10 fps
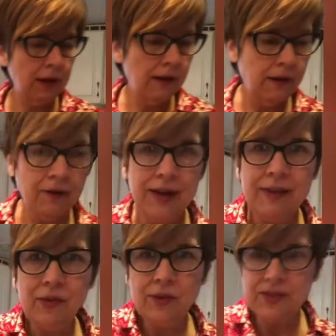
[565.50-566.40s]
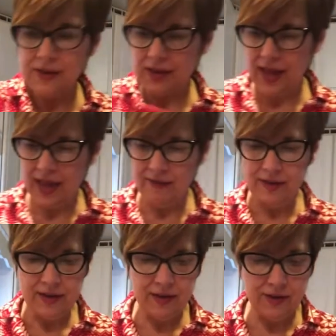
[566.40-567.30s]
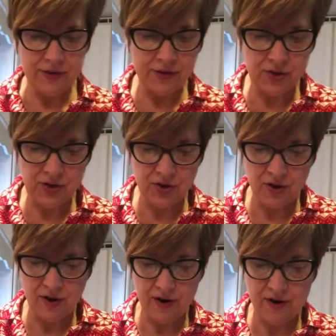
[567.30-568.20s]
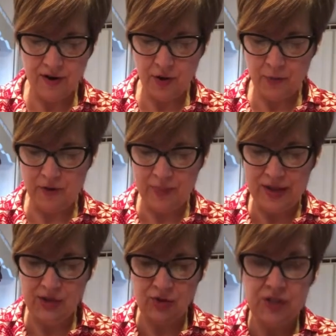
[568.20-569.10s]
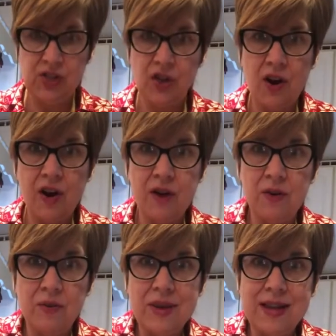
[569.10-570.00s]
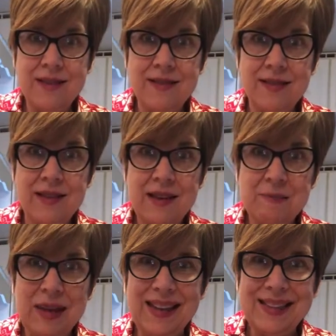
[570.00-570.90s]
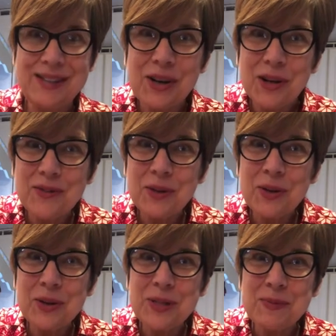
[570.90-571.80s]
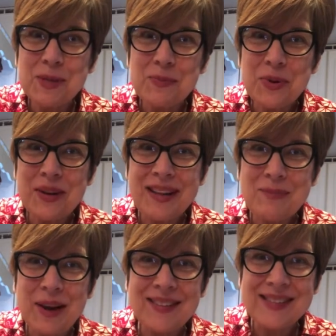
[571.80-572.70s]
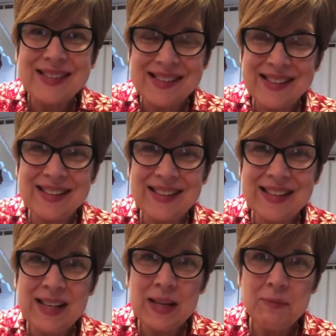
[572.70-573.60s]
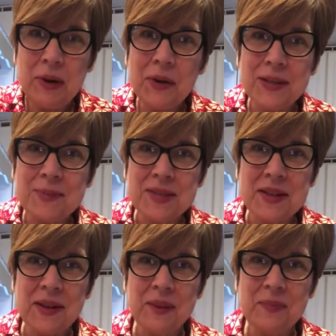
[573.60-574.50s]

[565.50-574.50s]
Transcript: Alrighty, folks, there you have it. Your star, your puff pastry star wreath. Make it the star of your Christmas morning breakfast. Merry Christmas, all.